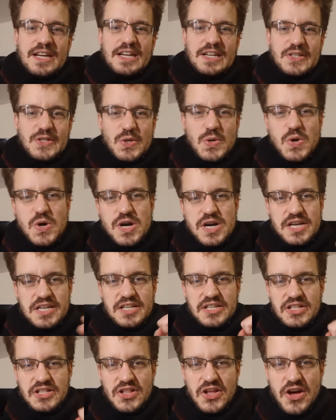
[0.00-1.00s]
is earning
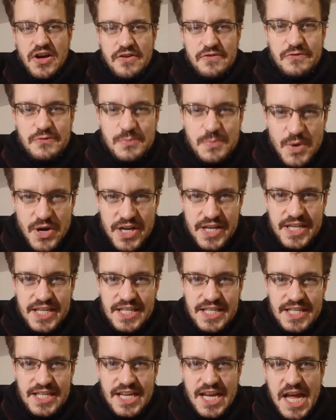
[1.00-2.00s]
a lot of
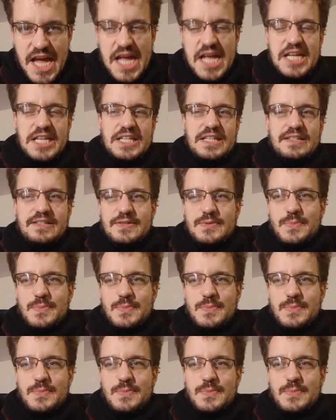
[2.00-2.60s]
money and